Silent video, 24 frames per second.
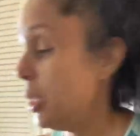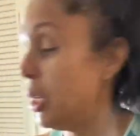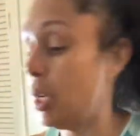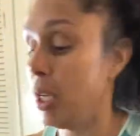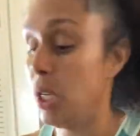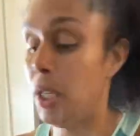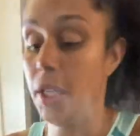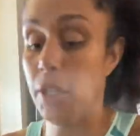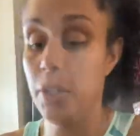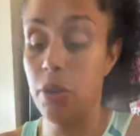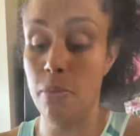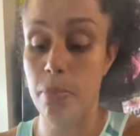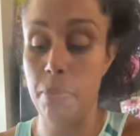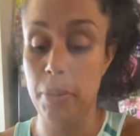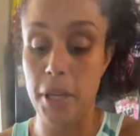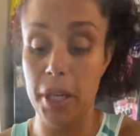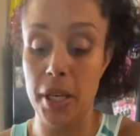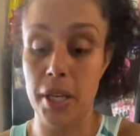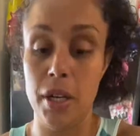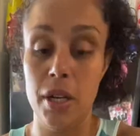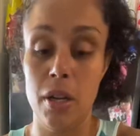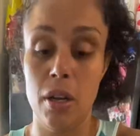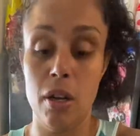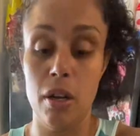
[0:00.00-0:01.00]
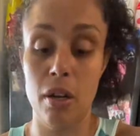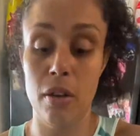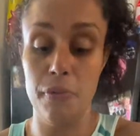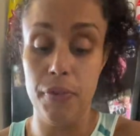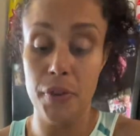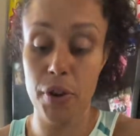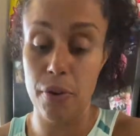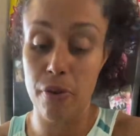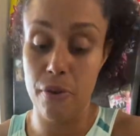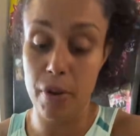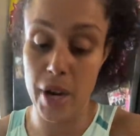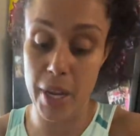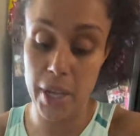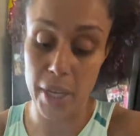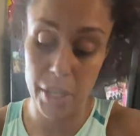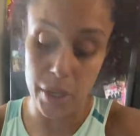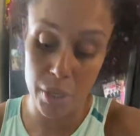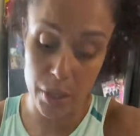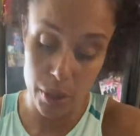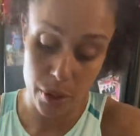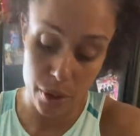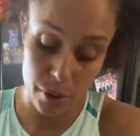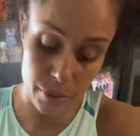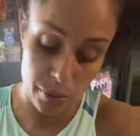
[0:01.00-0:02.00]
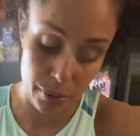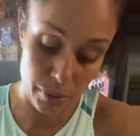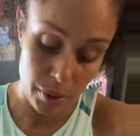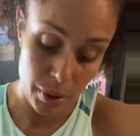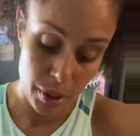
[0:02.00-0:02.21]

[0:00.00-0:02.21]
a little bit of oregano.